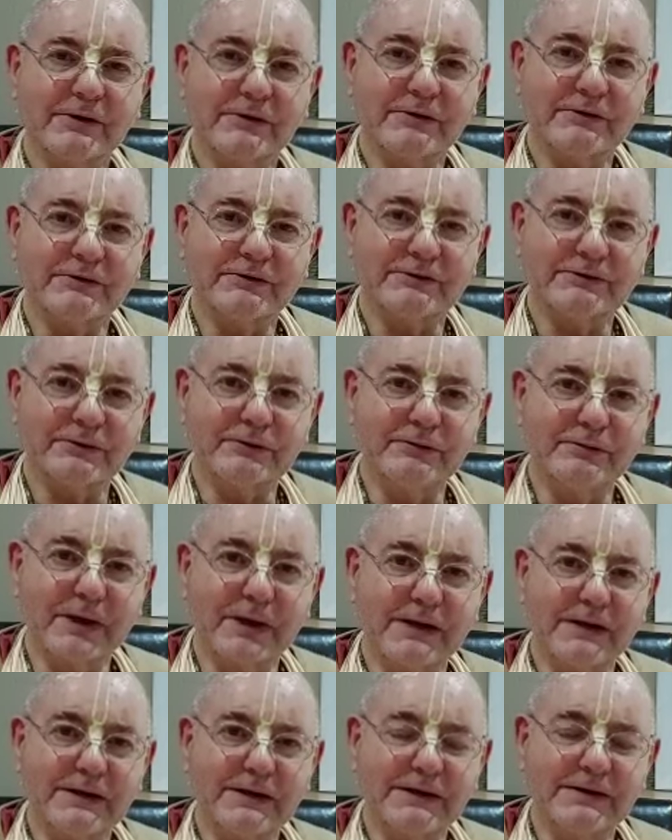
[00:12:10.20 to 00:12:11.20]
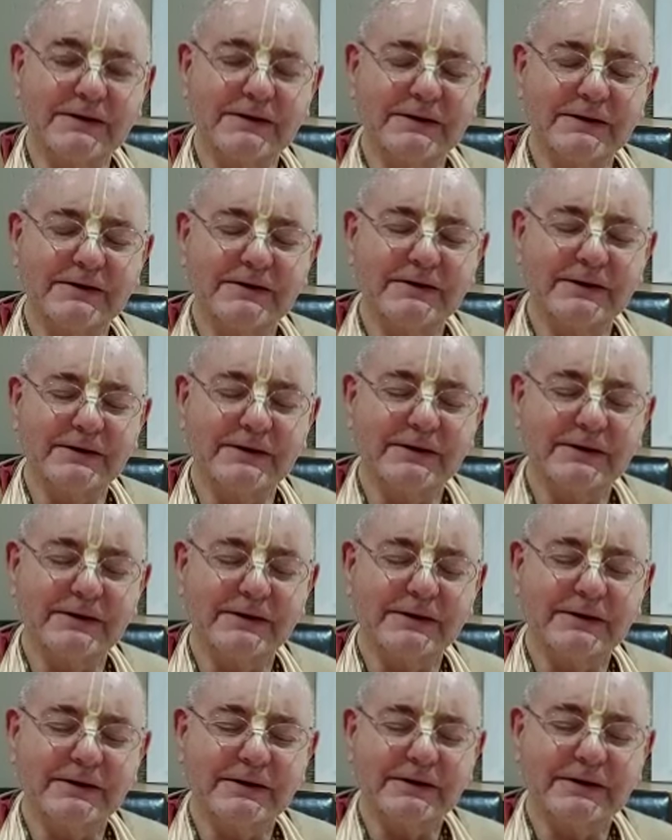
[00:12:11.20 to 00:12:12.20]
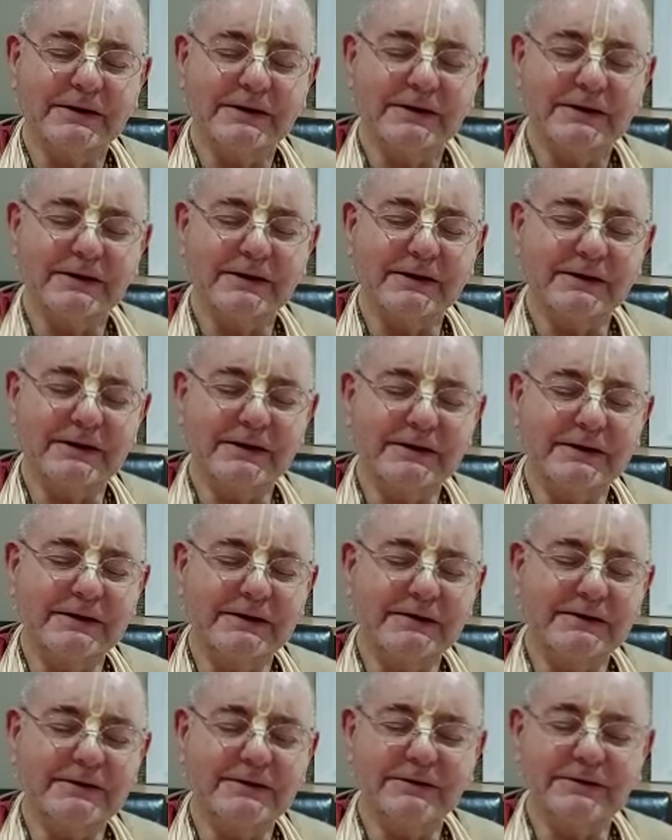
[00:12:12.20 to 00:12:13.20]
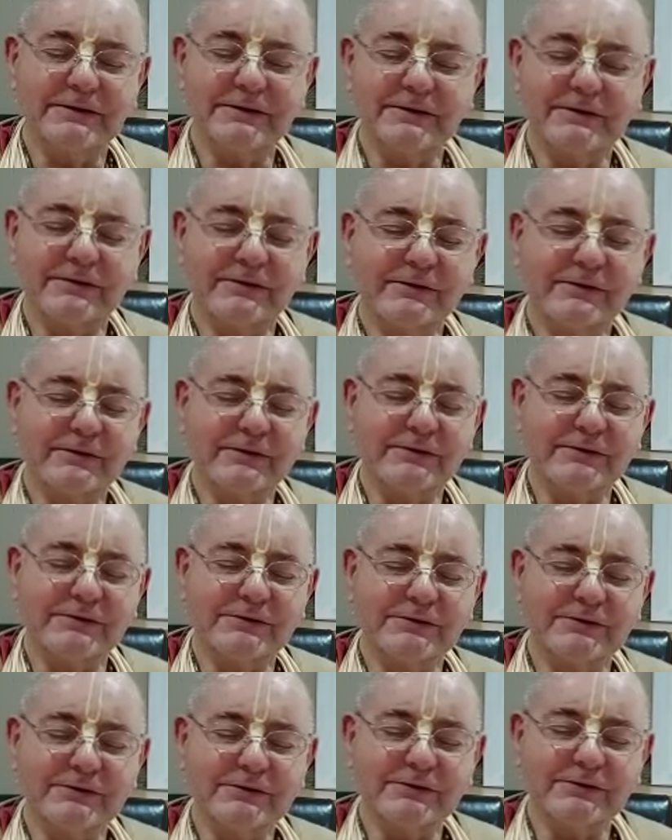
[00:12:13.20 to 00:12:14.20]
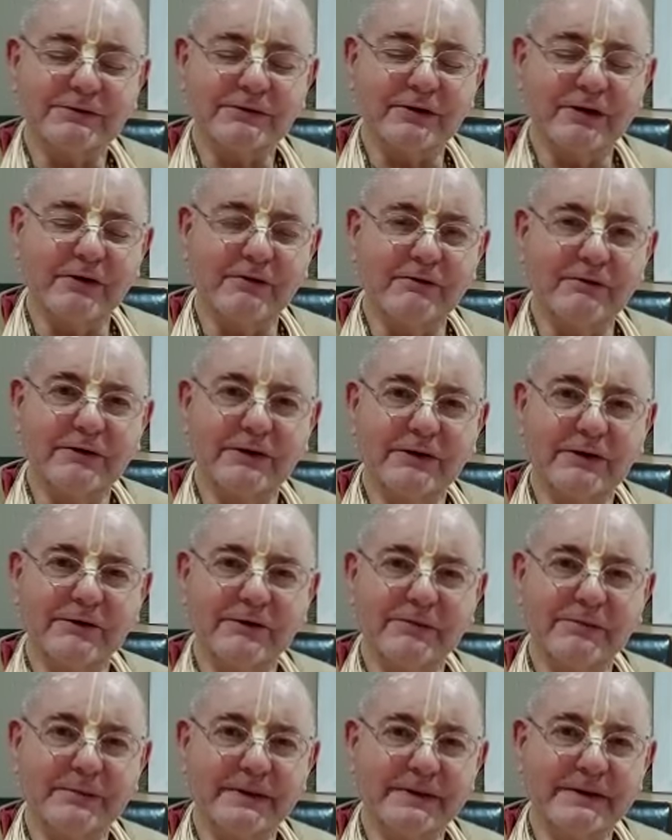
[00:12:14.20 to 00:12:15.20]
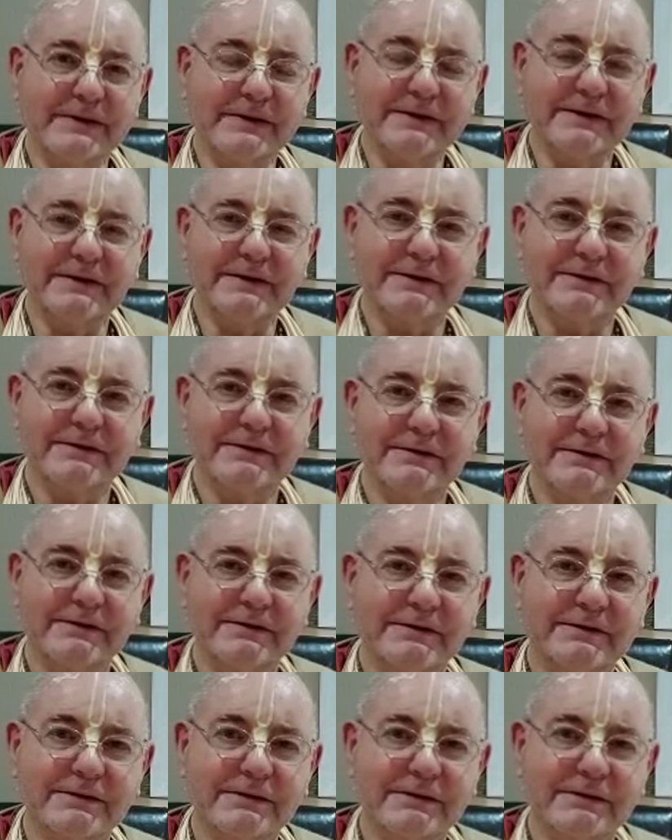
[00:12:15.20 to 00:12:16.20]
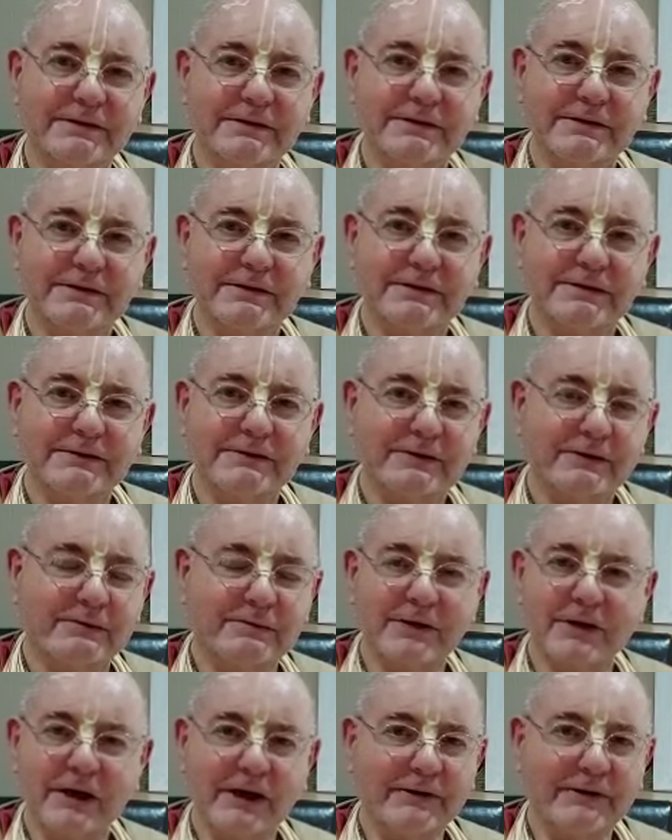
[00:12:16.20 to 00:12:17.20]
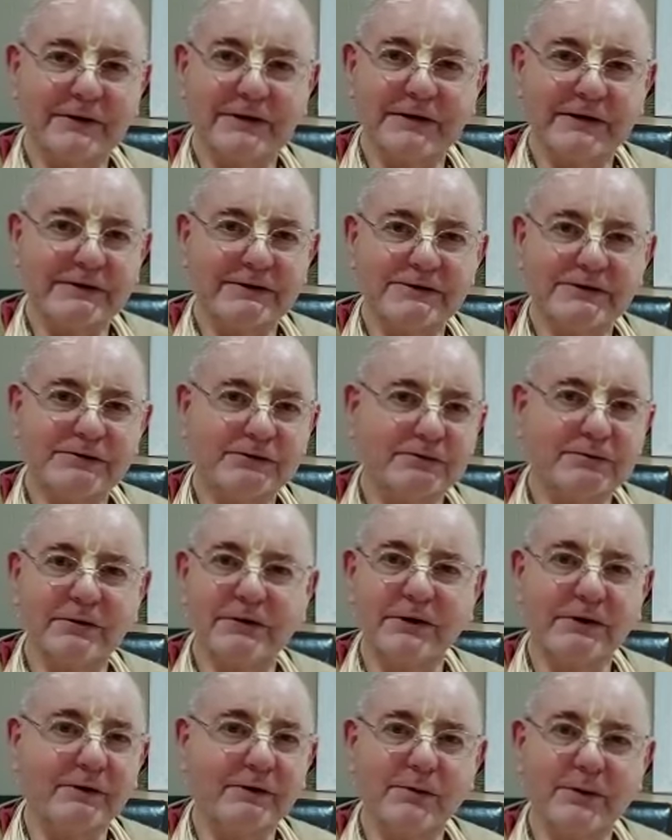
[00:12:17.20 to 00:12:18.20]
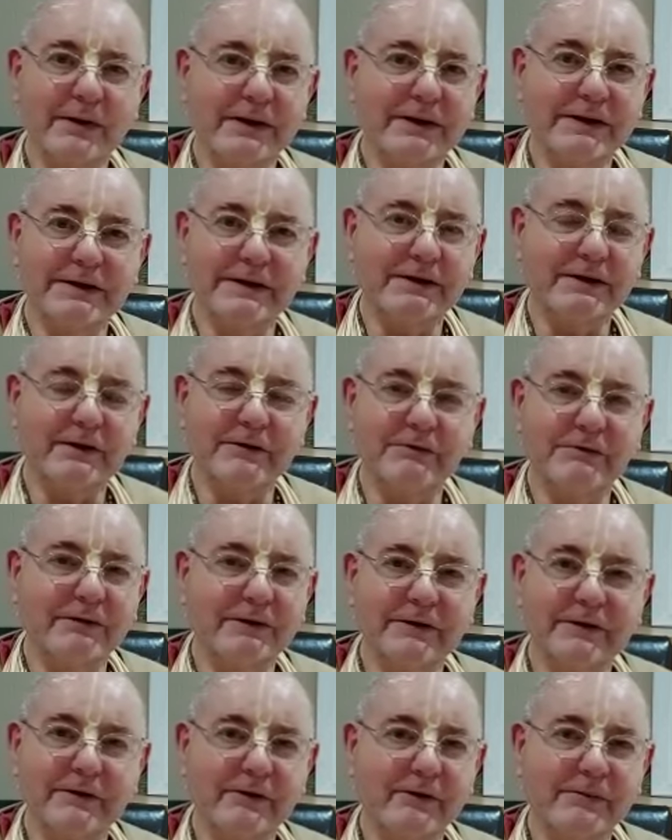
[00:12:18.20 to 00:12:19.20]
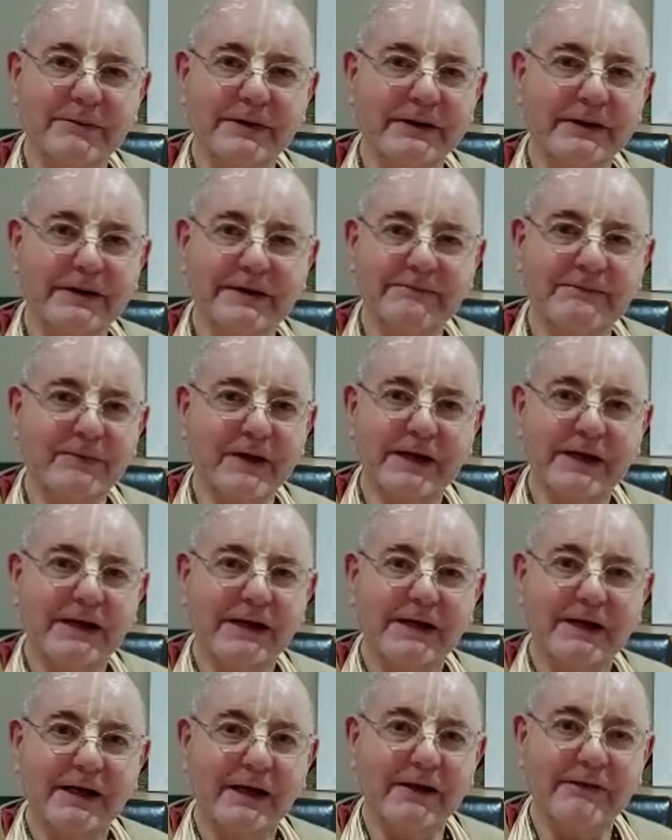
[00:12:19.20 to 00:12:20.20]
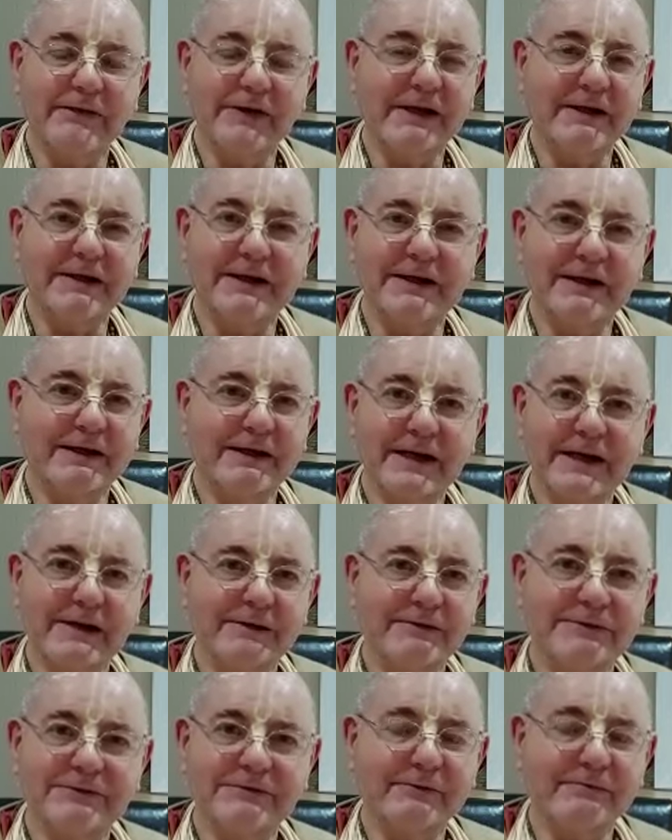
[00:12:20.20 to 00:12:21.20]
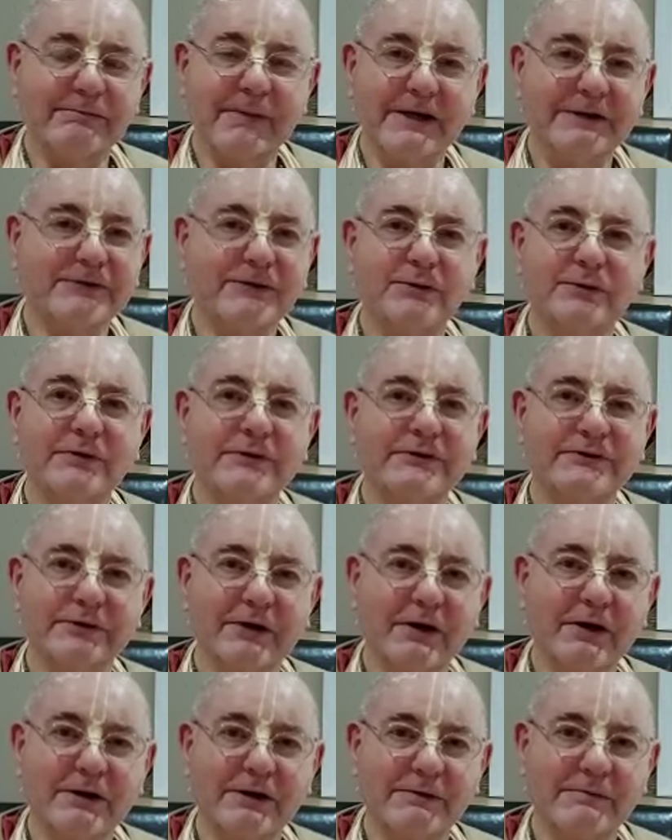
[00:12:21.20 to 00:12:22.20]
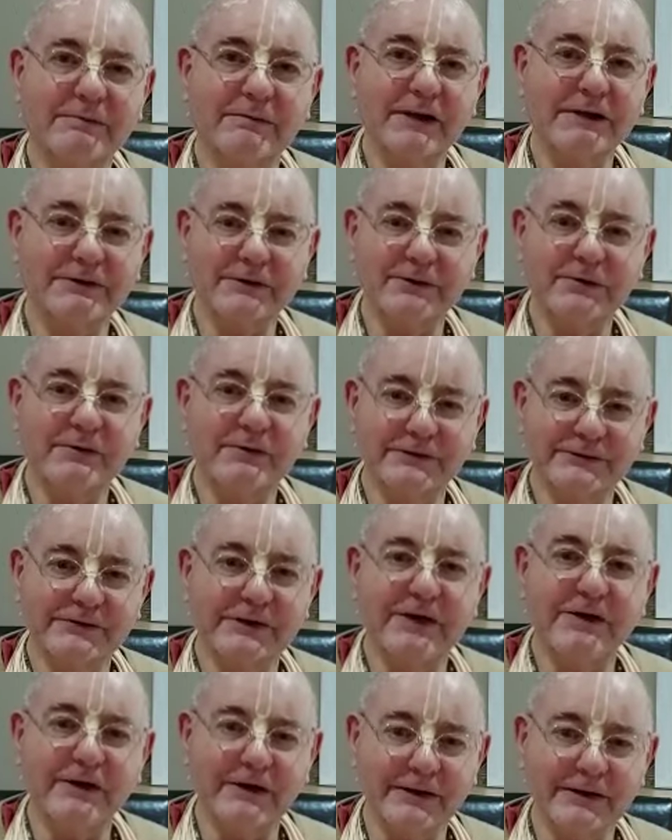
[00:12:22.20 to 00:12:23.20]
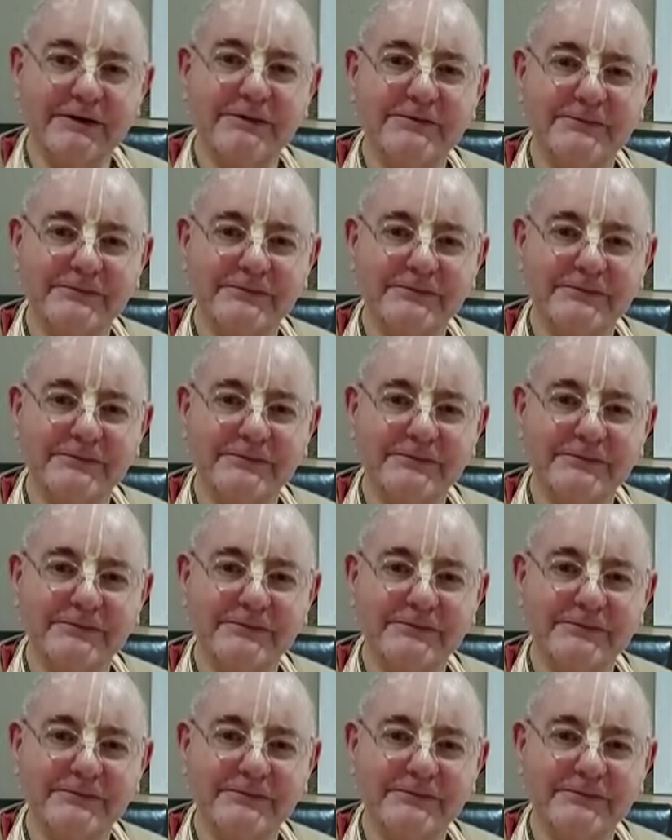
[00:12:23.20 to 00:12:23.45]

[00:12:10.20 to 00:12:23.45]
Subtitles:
Subal, he got rid of the bee. Somehow or other he shooed it away, he got rid of the bee. And then he announced, Madhu has gone, Madhu has gone.